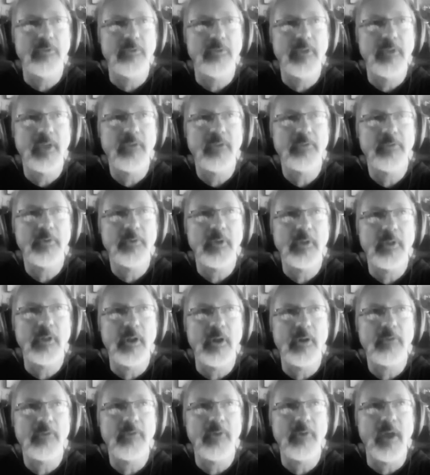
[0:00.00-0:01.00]
Thanks for
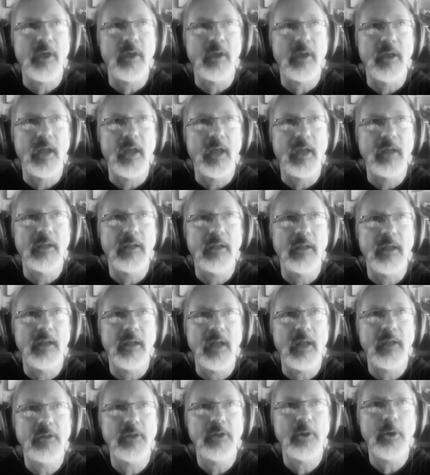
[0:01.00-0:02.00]
clarifying. And
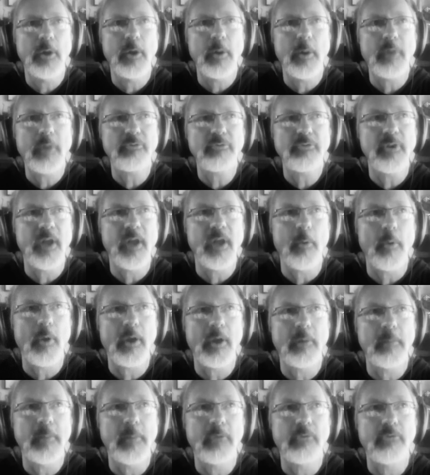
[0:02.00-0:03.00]
a question I
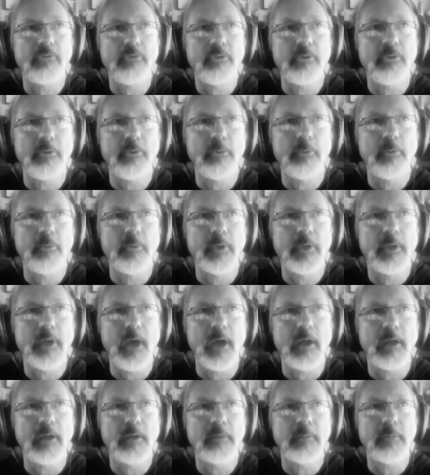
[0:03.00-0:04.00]
wanted to make sure we
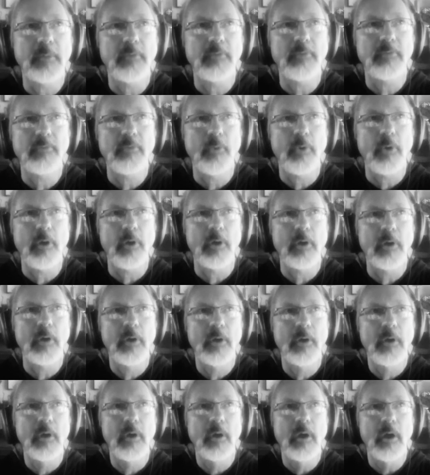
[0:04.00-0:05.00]
got in before
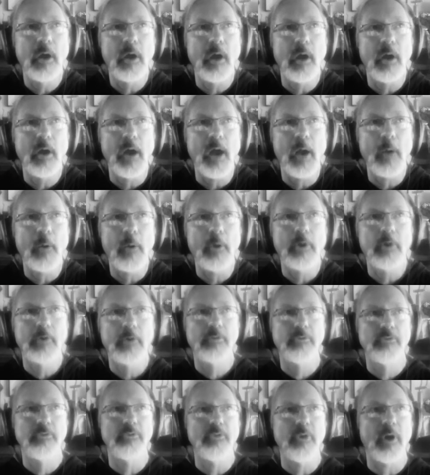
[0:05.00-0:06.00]
our hour
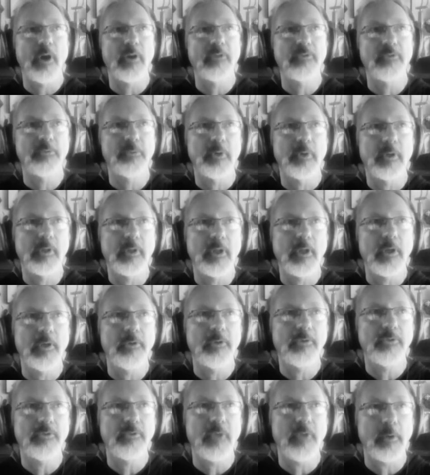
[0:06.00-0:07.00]
draws to a
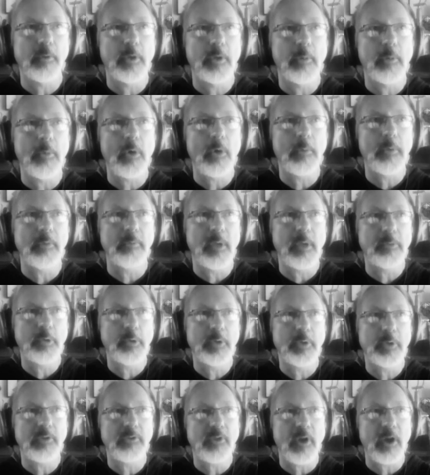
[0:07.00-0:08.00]
close. And in a moment, maybe
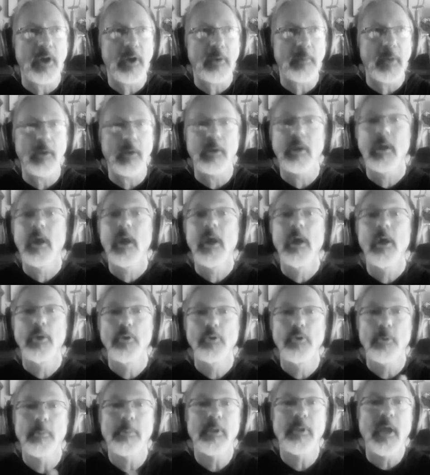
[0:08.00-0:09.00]
we could talk about
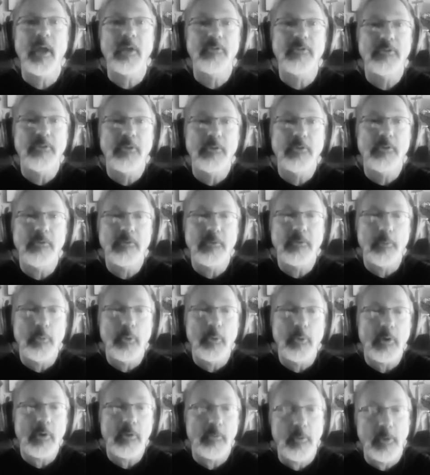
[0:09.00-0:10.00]
your plans to do some
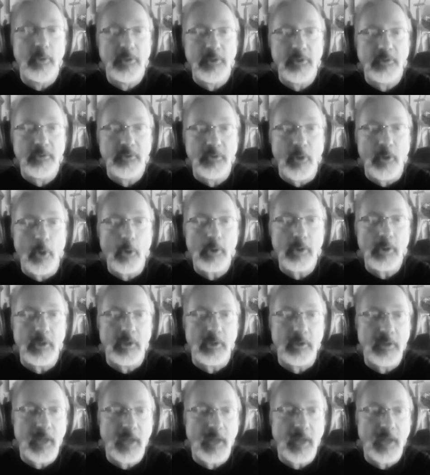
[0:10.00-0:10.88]
work with us in Oakland.